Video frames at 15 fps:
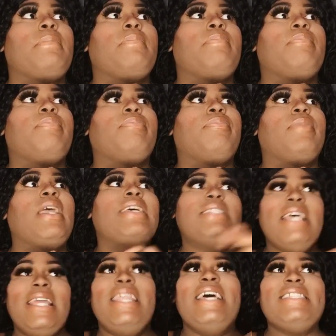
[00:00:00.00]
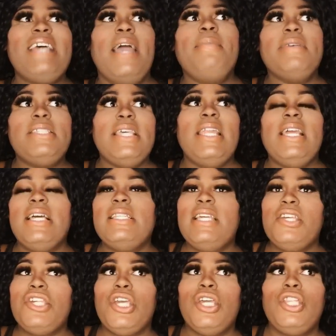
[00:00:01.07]
is in that type of state of
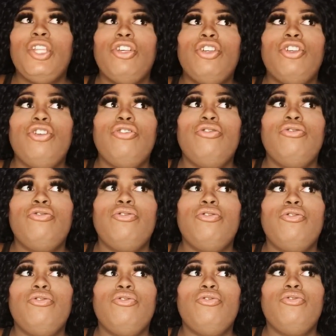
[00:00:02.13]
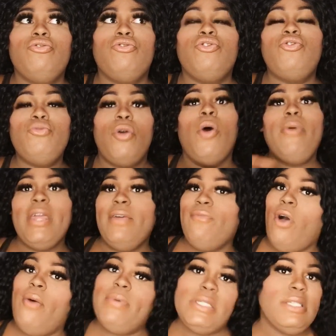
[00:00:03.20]
condition to go get involved with
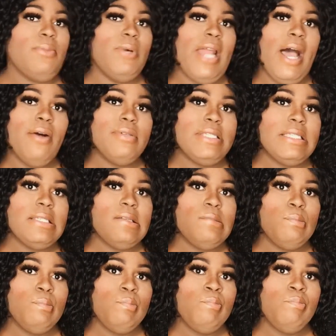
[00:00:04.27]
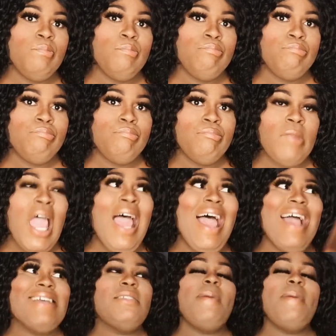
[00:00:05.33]
someone else? Especially